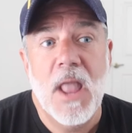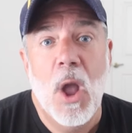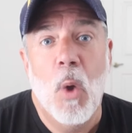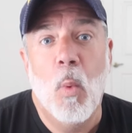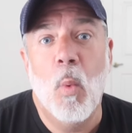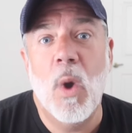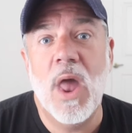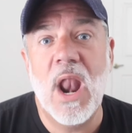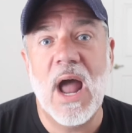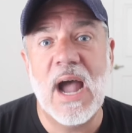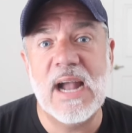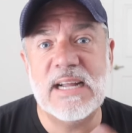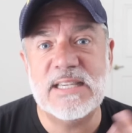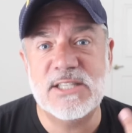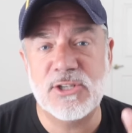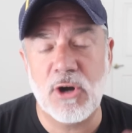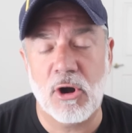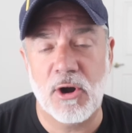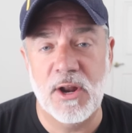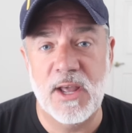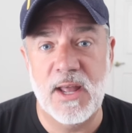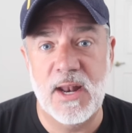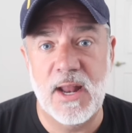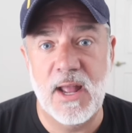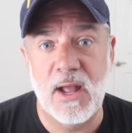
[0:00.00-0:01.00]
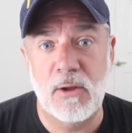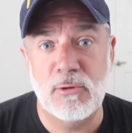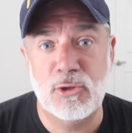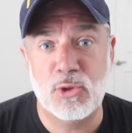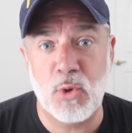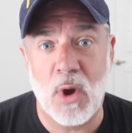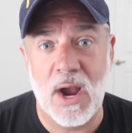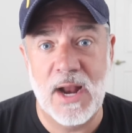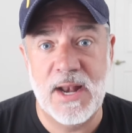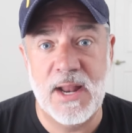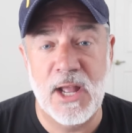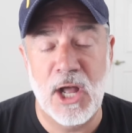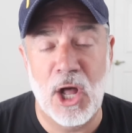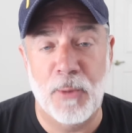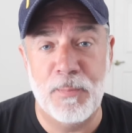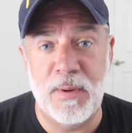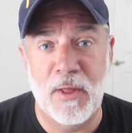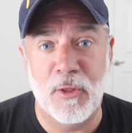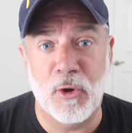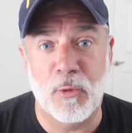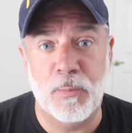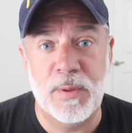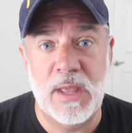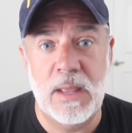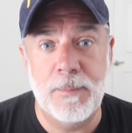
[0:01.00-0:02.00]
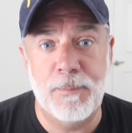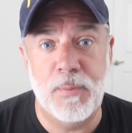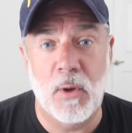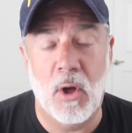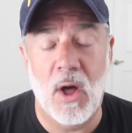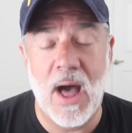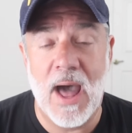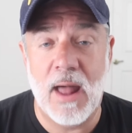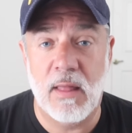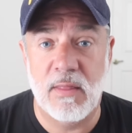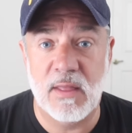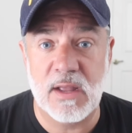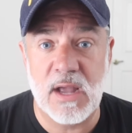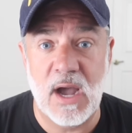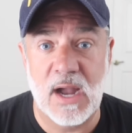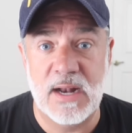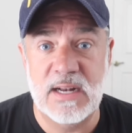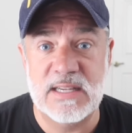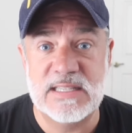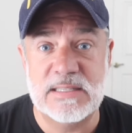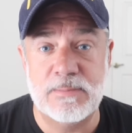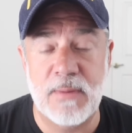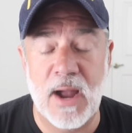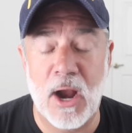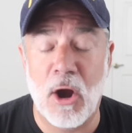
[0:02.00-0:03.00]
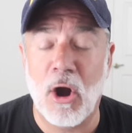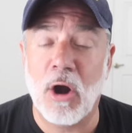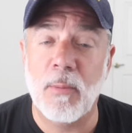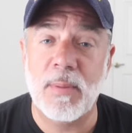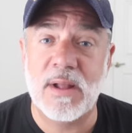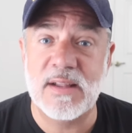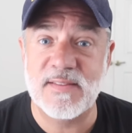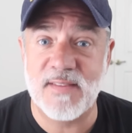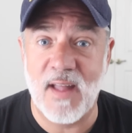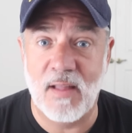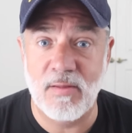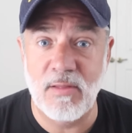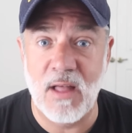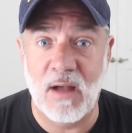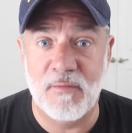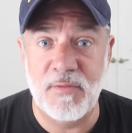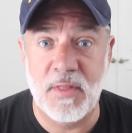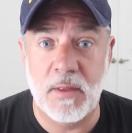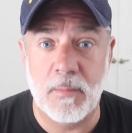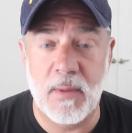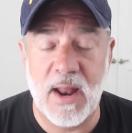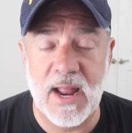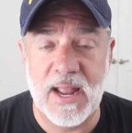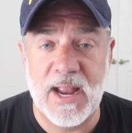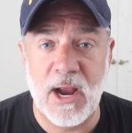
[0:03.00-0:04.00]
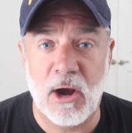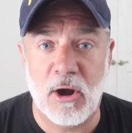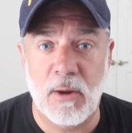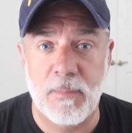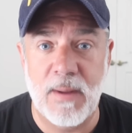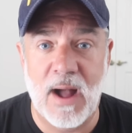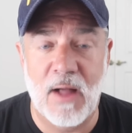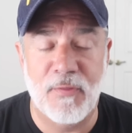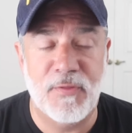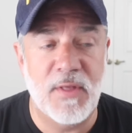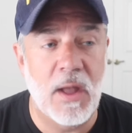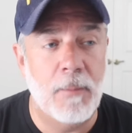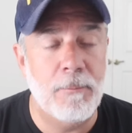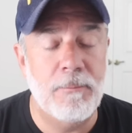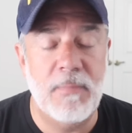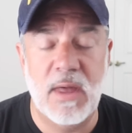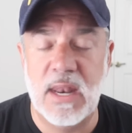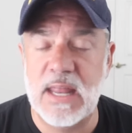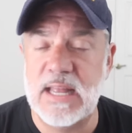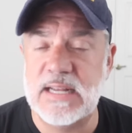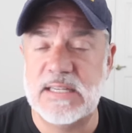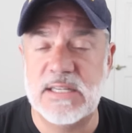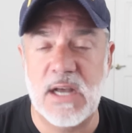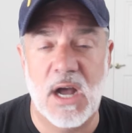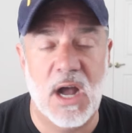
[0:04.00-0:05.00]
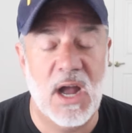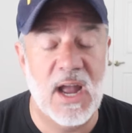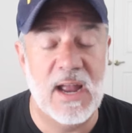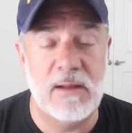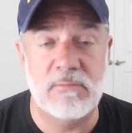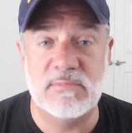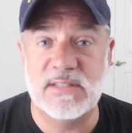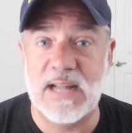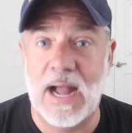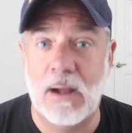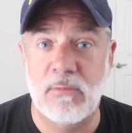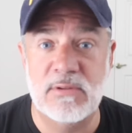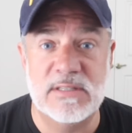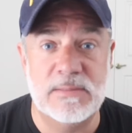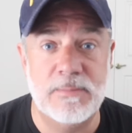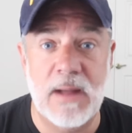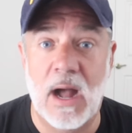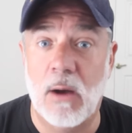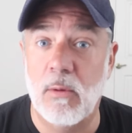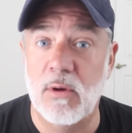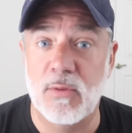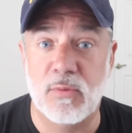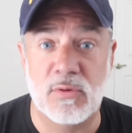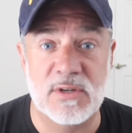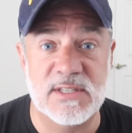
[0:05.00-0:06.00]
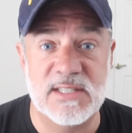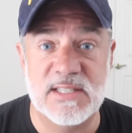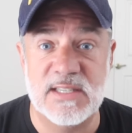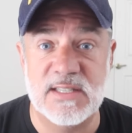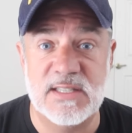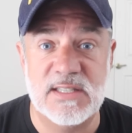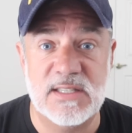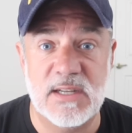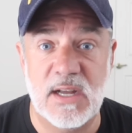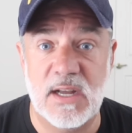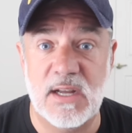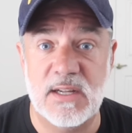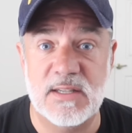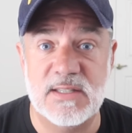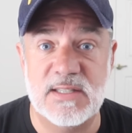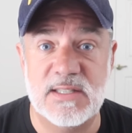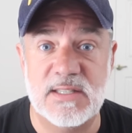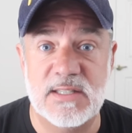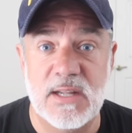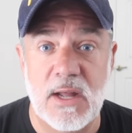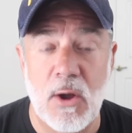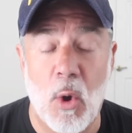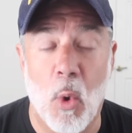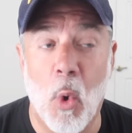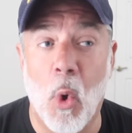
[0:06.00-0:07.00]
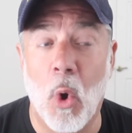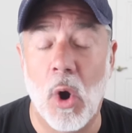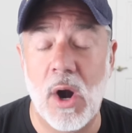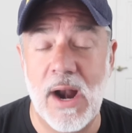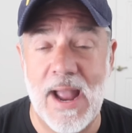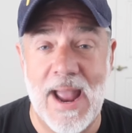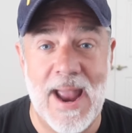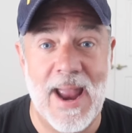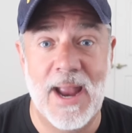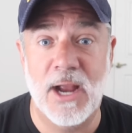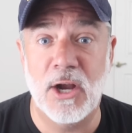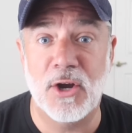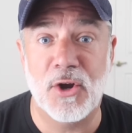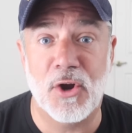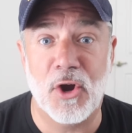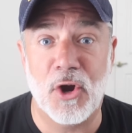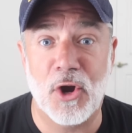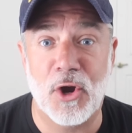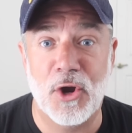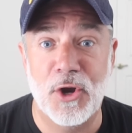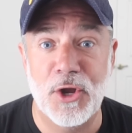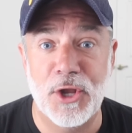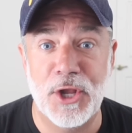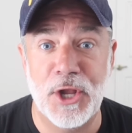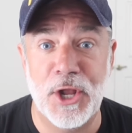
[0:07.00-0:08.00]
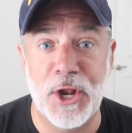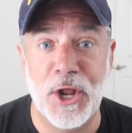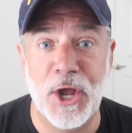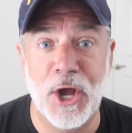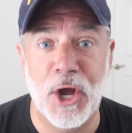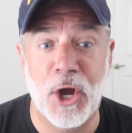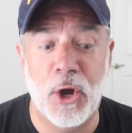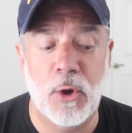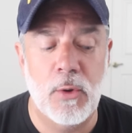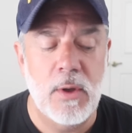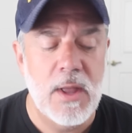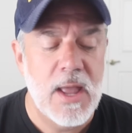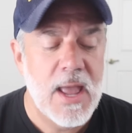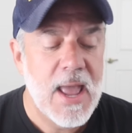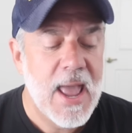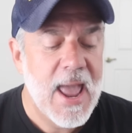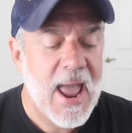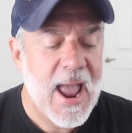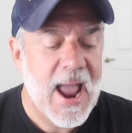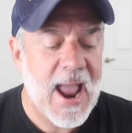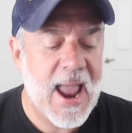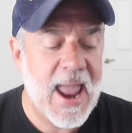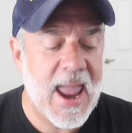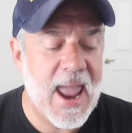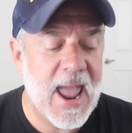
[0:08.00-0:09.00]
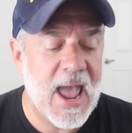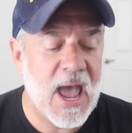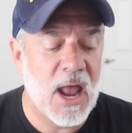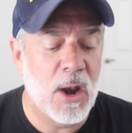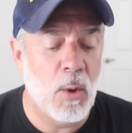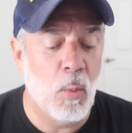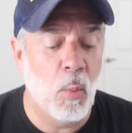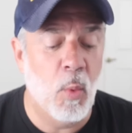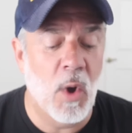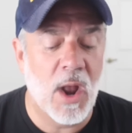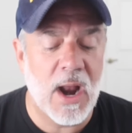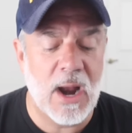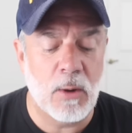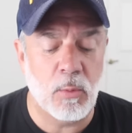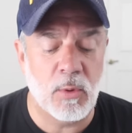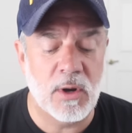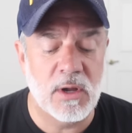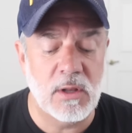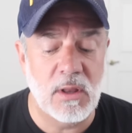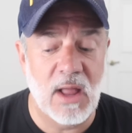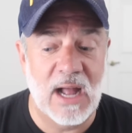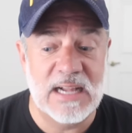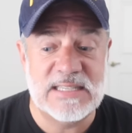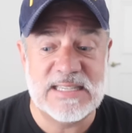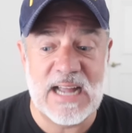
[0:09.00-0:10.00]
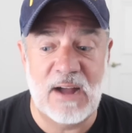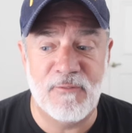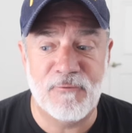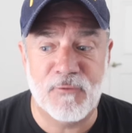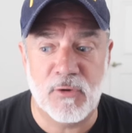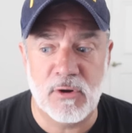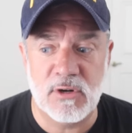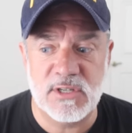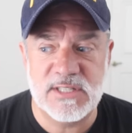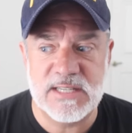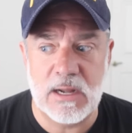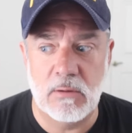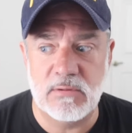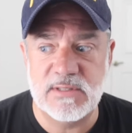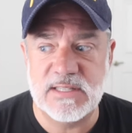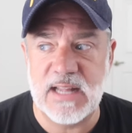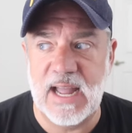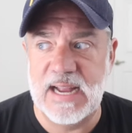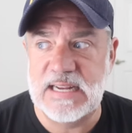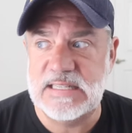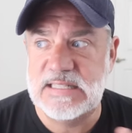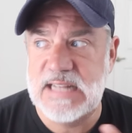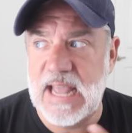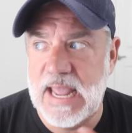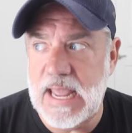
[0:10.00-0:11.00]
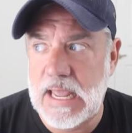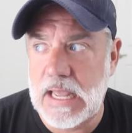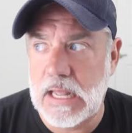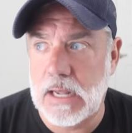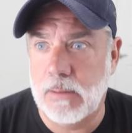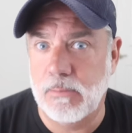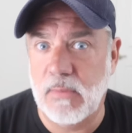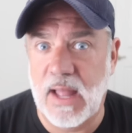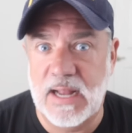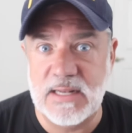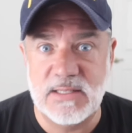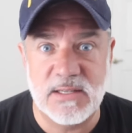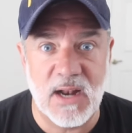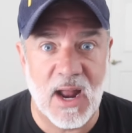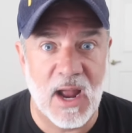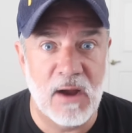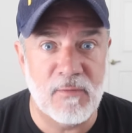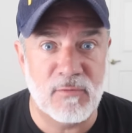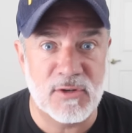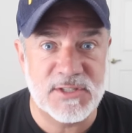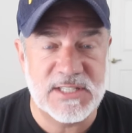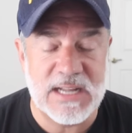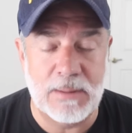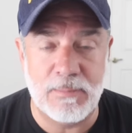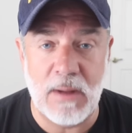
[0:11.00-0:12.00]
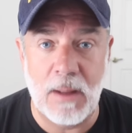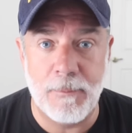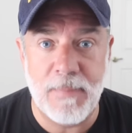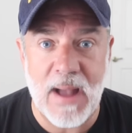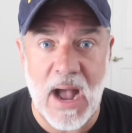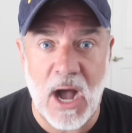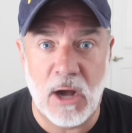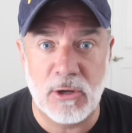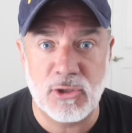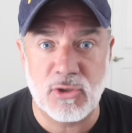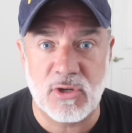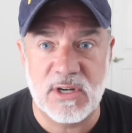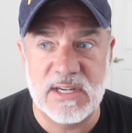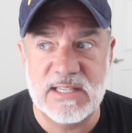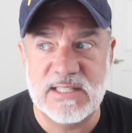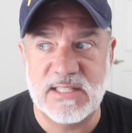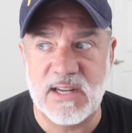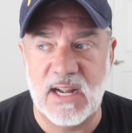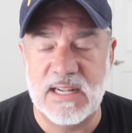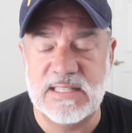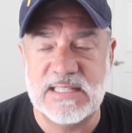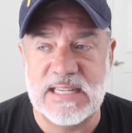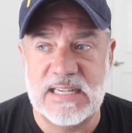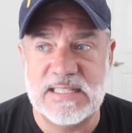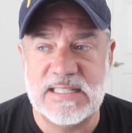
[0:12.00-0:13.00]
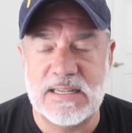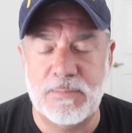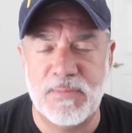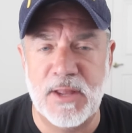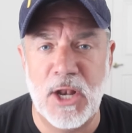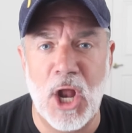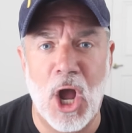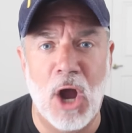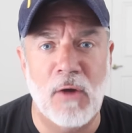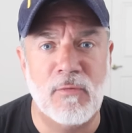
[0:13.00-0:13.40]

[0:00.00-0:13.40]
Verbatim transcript: When I started trying to help other people out of the kindness of my heart because I loved them and I cared about them, many times I was met with resistance or anger, you know? And what I realized at first, I was like, damn, like, did I overstep my boundaries? Did I say something?